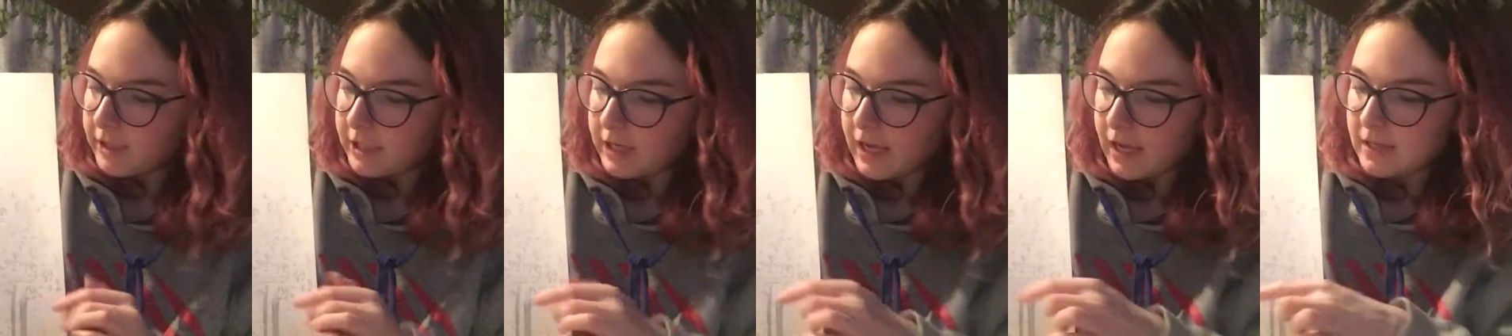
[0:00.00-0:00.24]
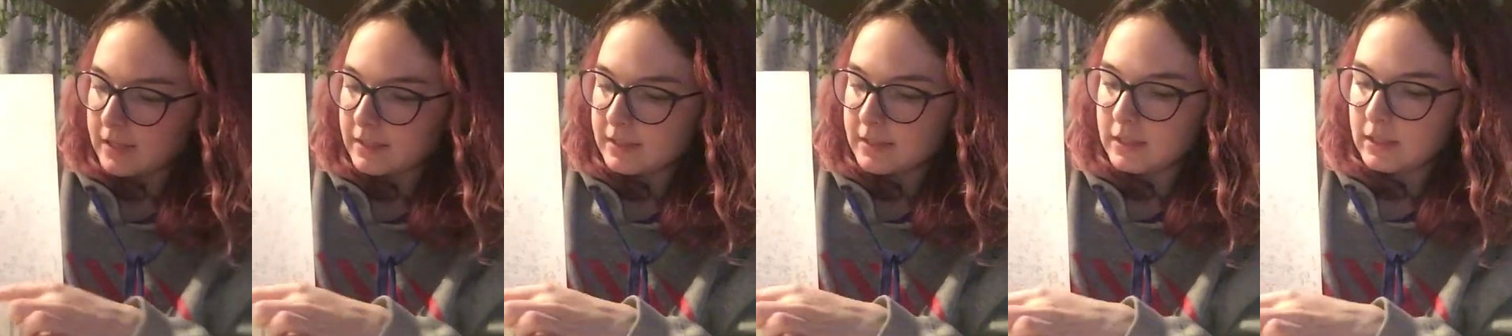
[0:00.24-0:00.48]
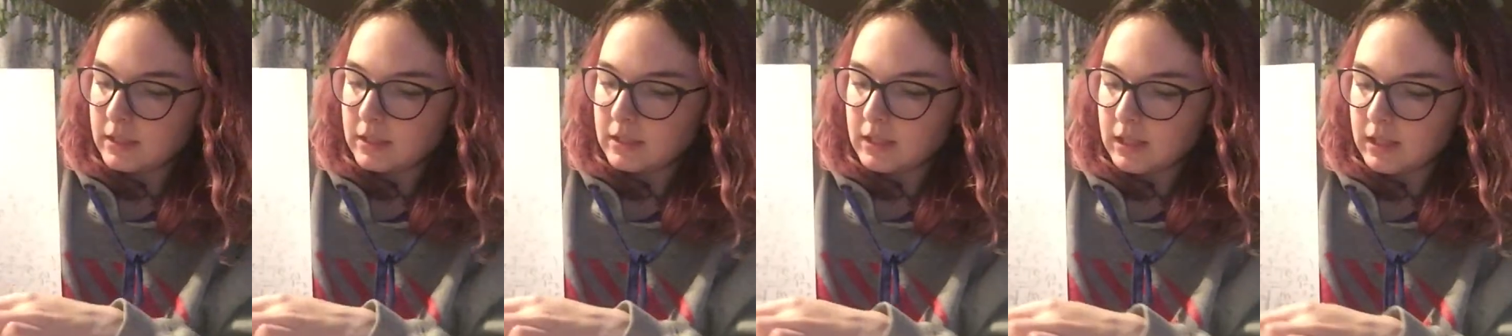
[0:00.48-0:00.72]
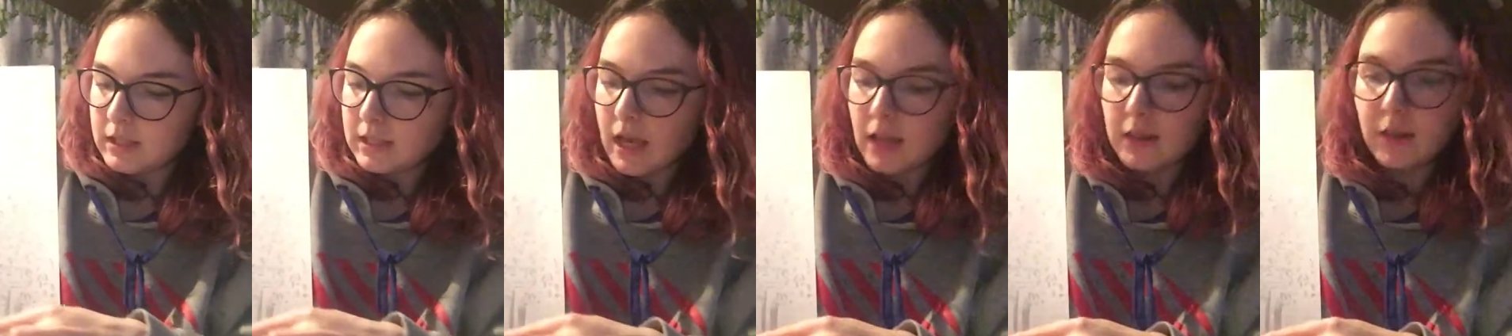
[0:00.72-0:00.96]
next is
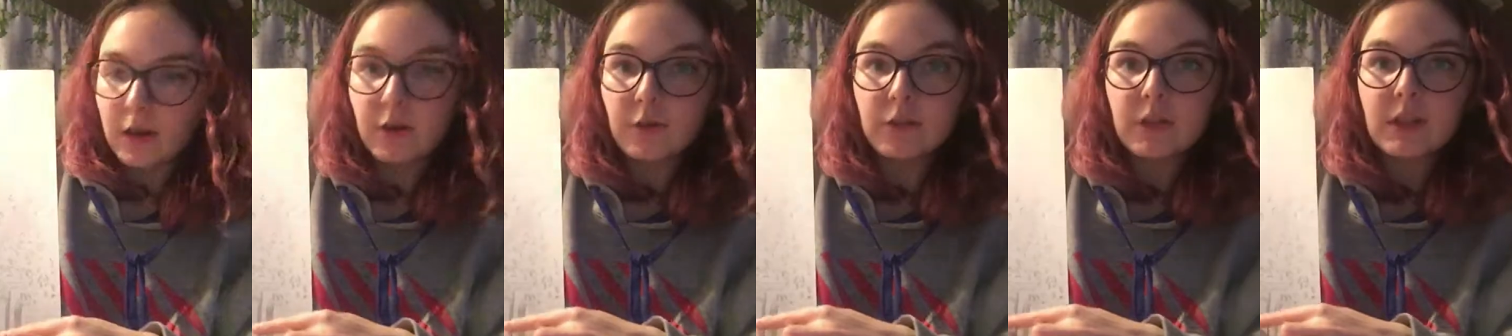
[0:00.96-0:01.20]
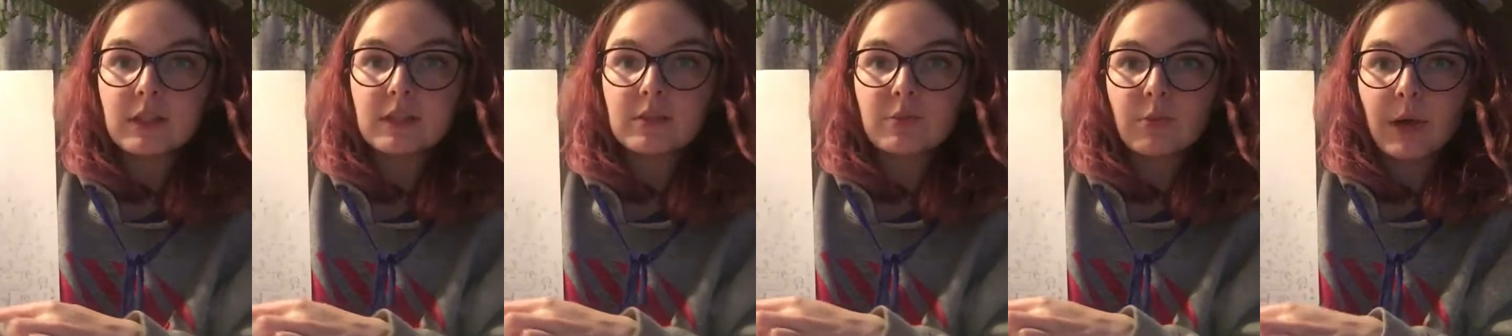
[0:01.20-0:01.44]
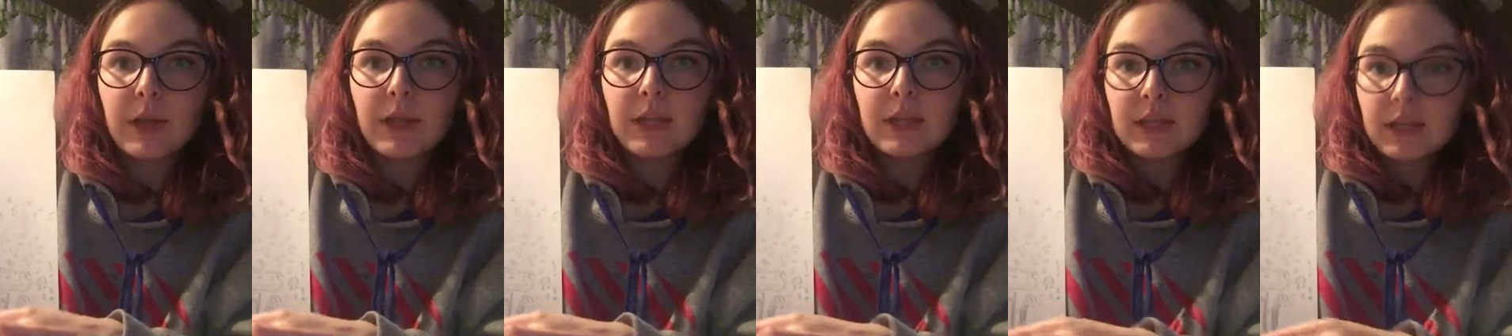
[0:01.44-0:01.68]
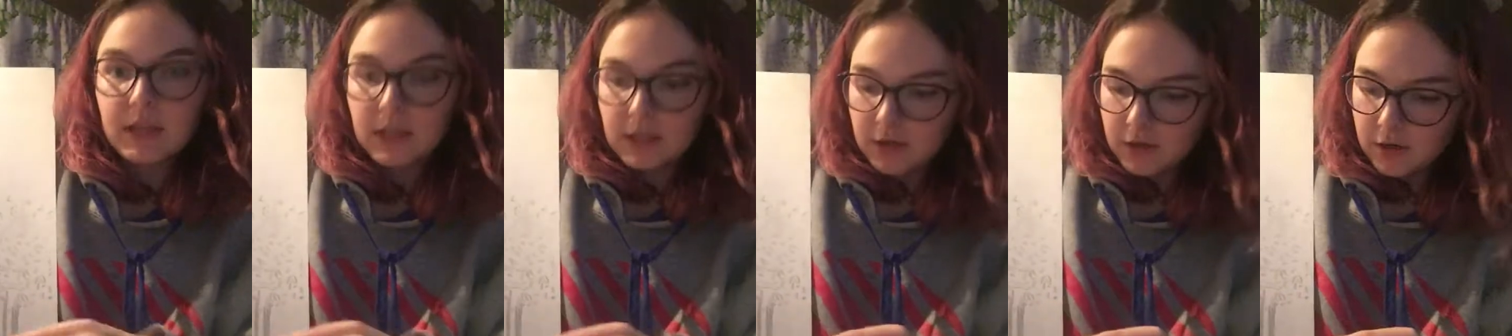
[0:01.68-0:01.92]
the yellow that's right
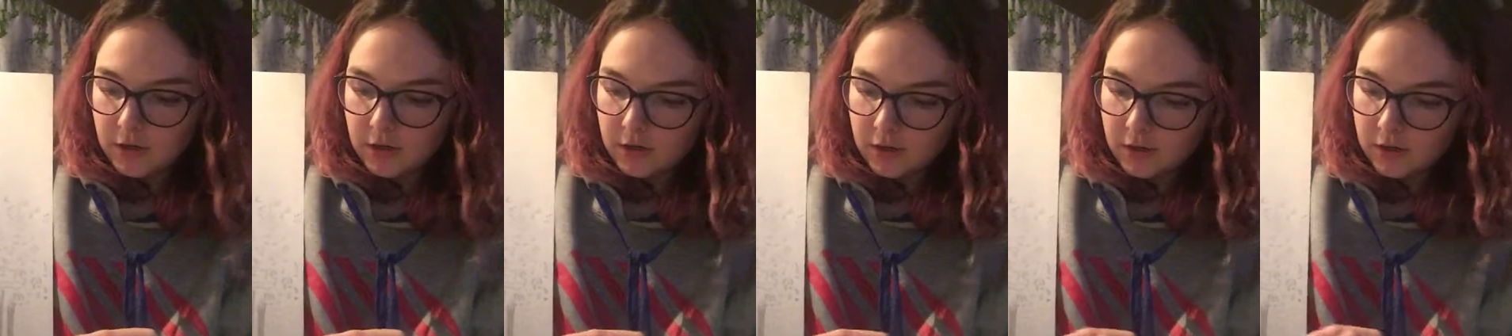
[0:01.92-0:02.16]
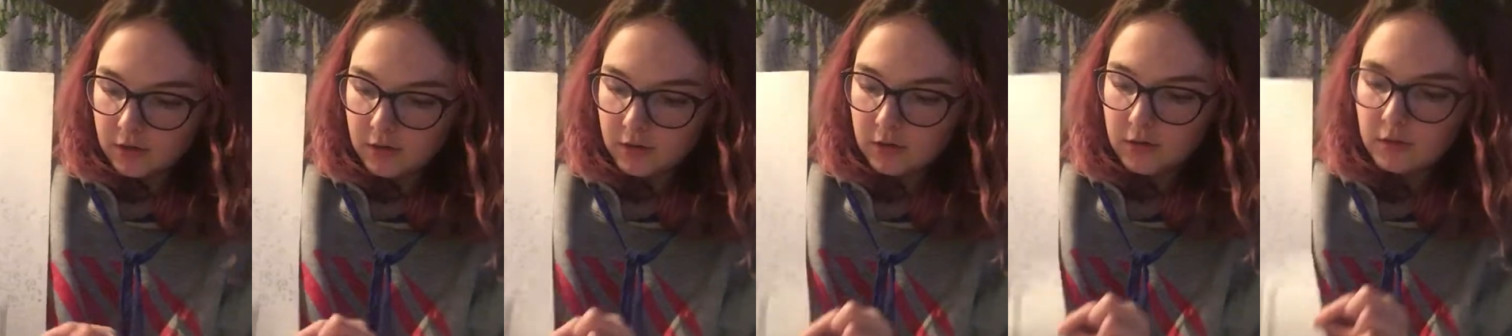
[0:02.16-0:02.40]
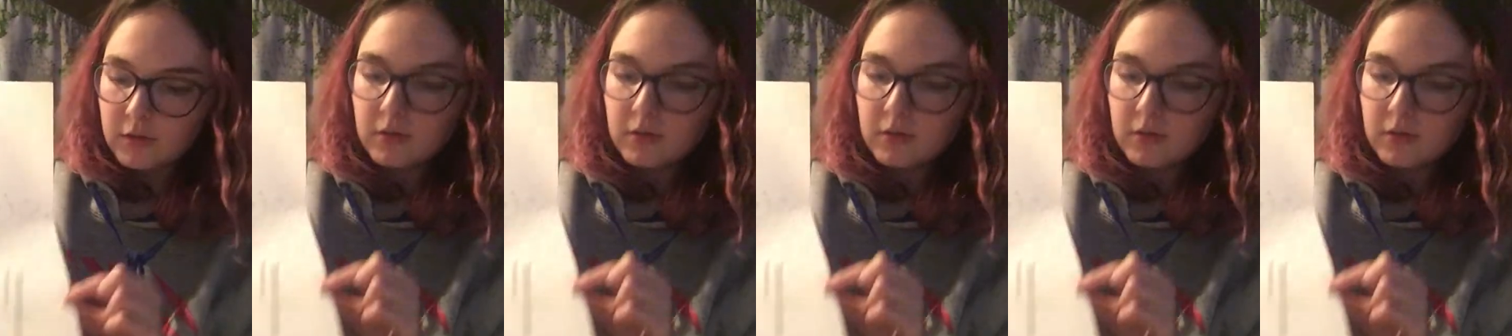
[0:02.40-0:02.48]
here.